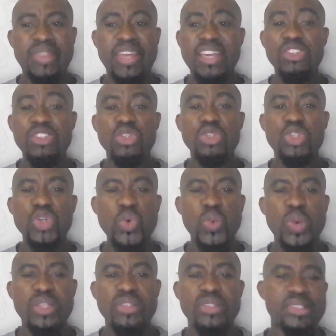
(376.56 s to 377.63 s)
Things to do
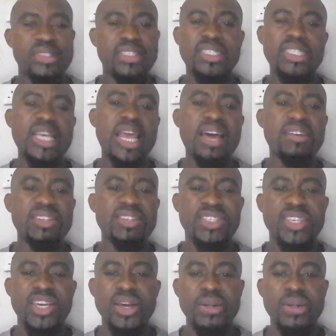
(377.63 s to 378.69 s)
with salary
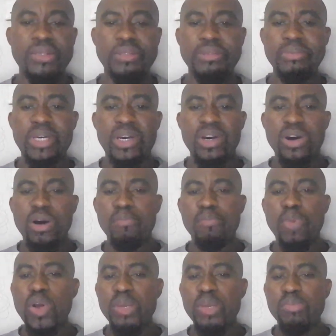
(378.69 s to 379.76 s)
scale,
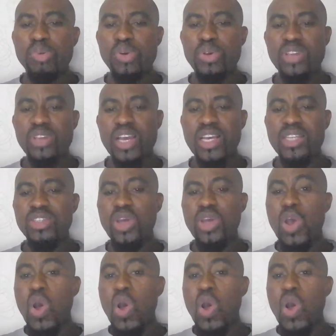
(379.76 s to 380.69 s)
onboarding process,